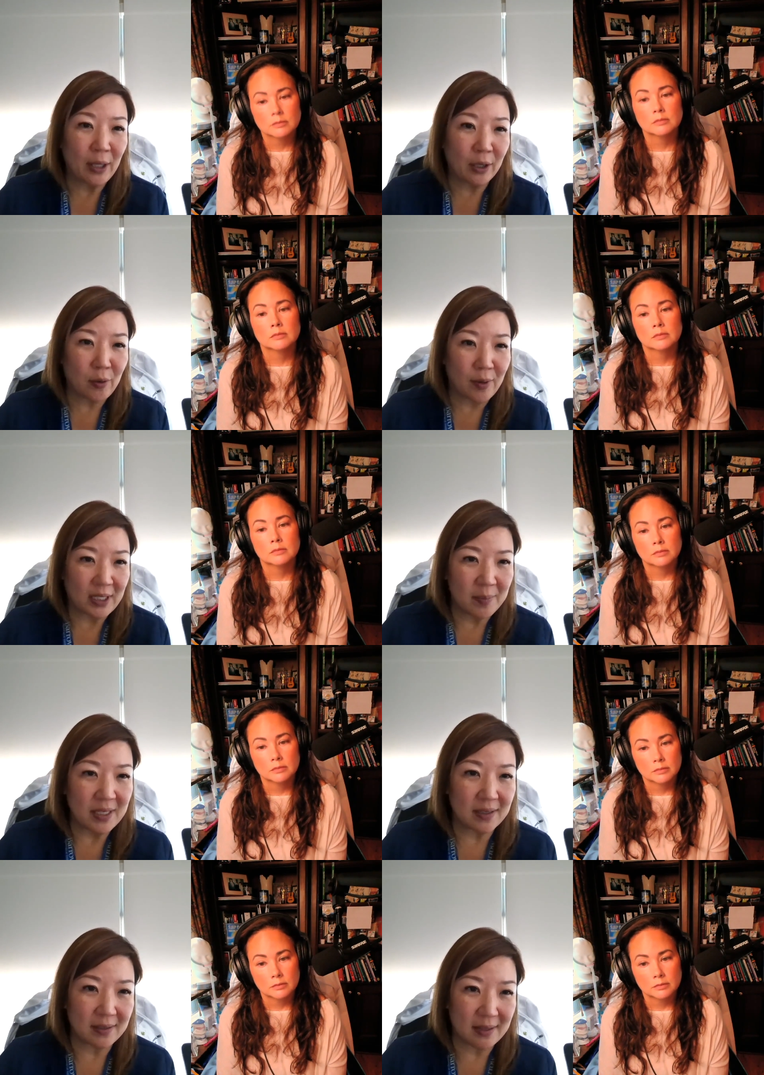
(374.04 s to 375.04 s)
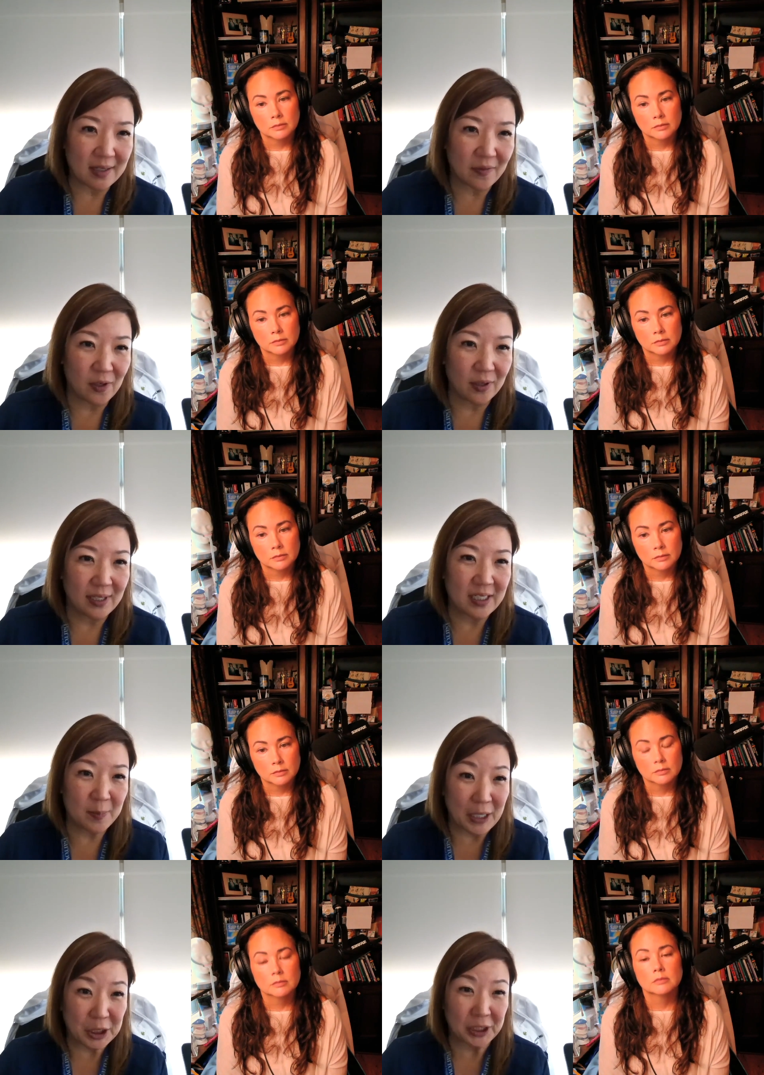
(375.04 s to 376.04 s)
Speaker 1: are going to be successful,
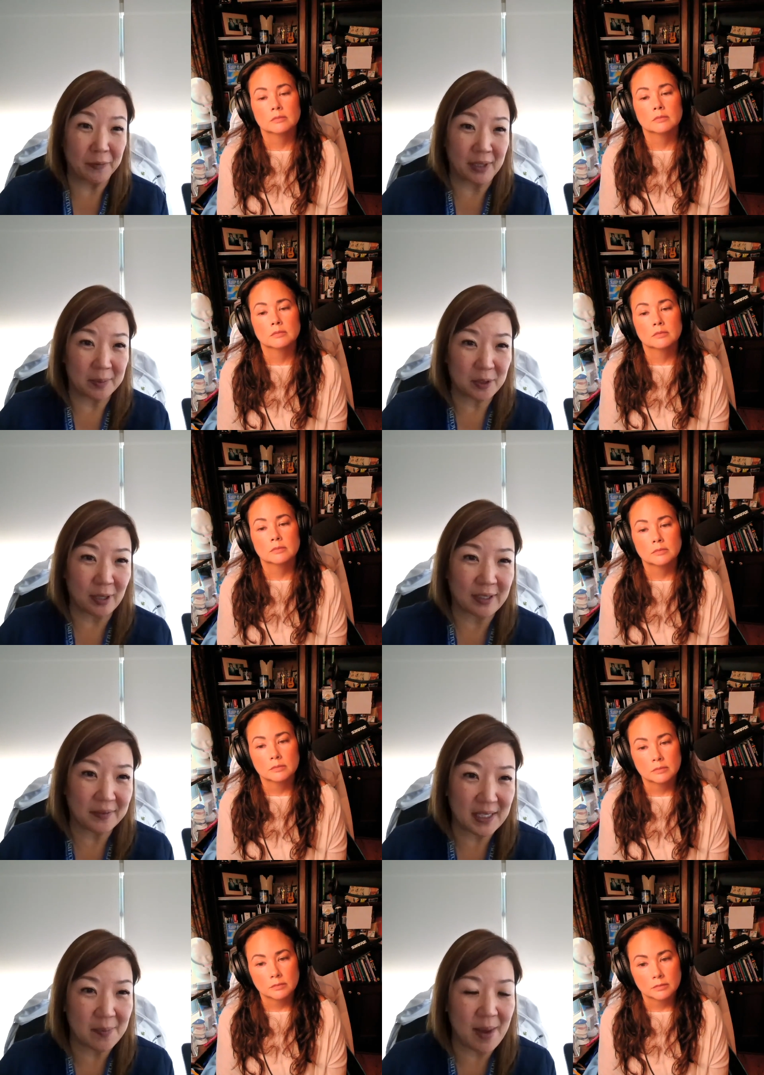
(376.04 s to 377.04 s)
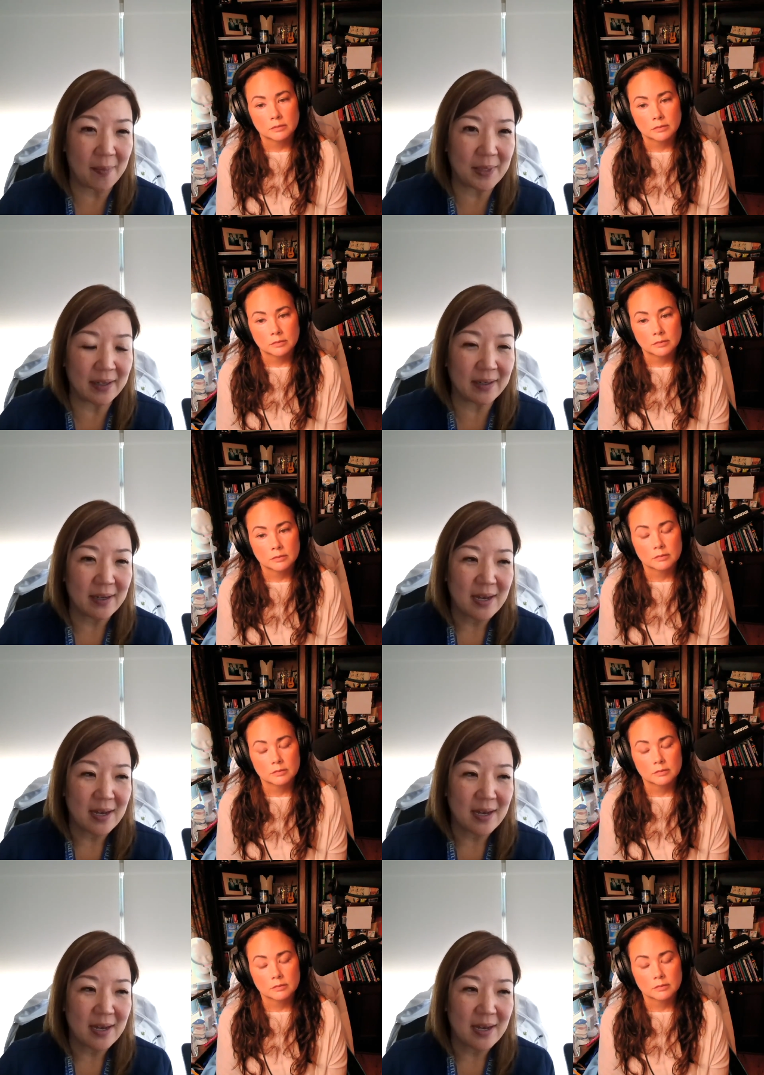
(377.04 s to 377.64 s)
especially with obstructive sleep apnea.